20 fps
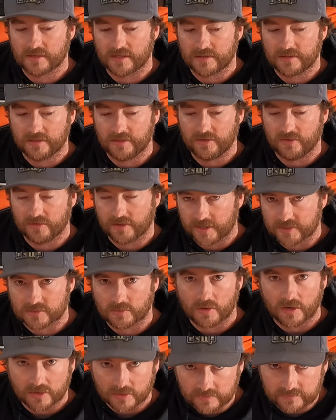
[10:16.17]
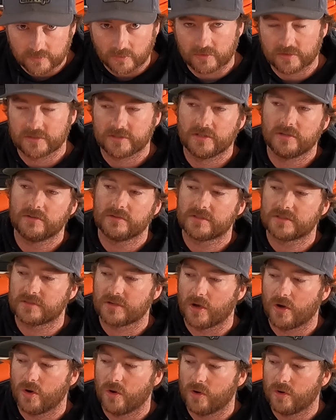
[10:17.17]
I think you guys will want to look forward to.
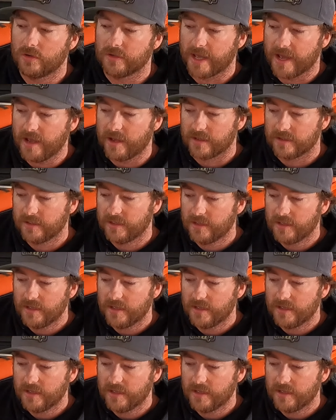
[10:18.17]
So yeah,